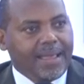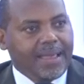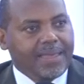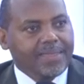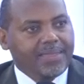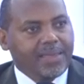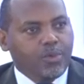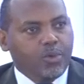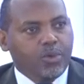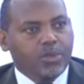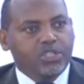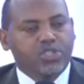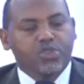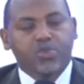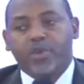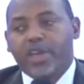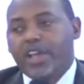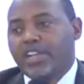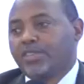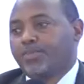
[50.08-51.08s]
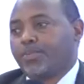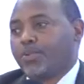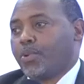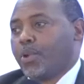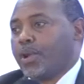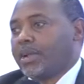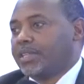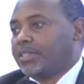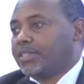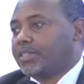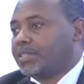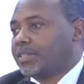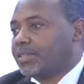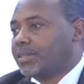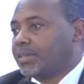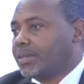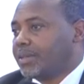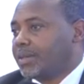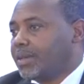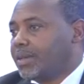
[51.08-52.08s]
They will do exploits.
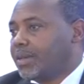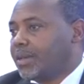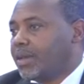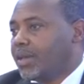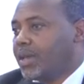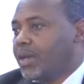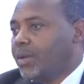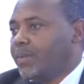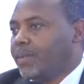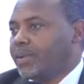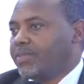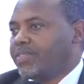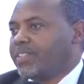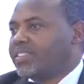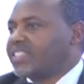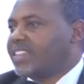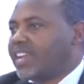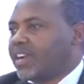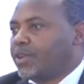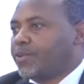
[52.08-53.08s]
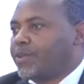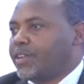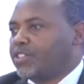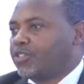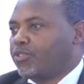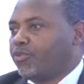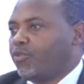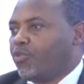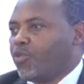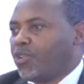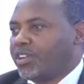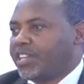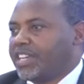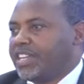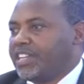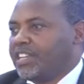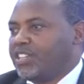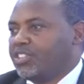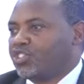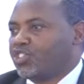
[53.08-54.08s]
One of the secrets of
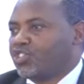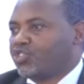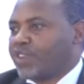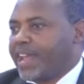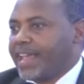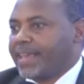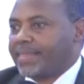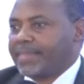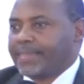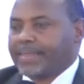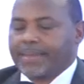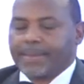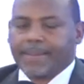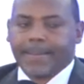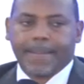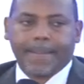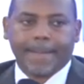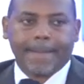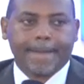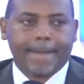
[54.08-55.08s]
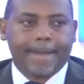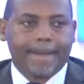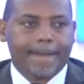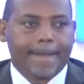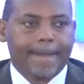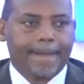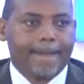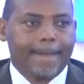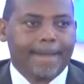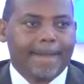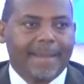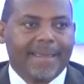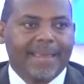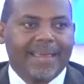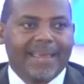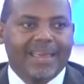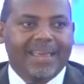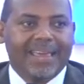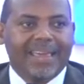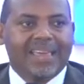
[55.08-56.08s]
walking in strength
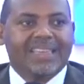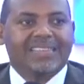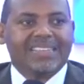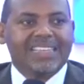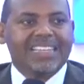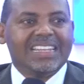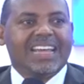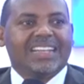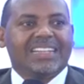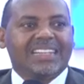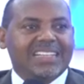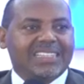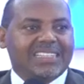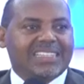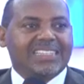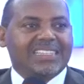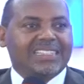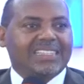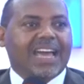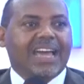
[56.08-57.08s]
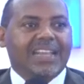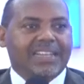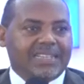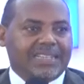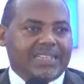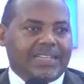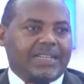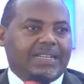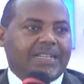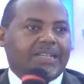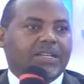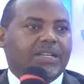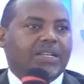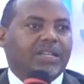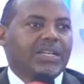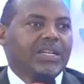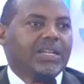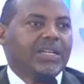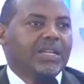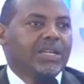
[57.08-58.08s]
is in understanding
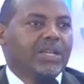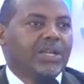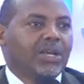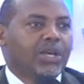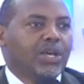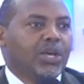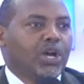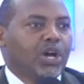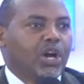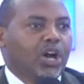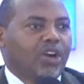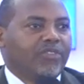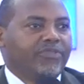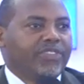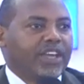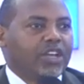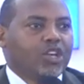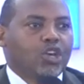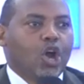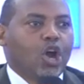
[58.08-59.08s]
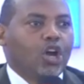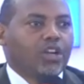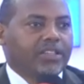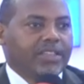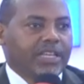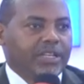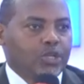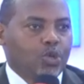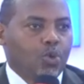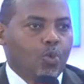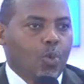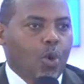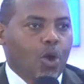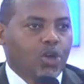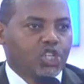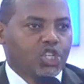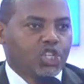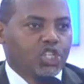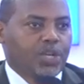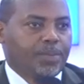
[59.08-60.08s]
of the God that you
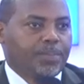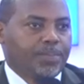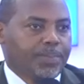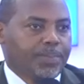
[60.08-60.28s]
worship.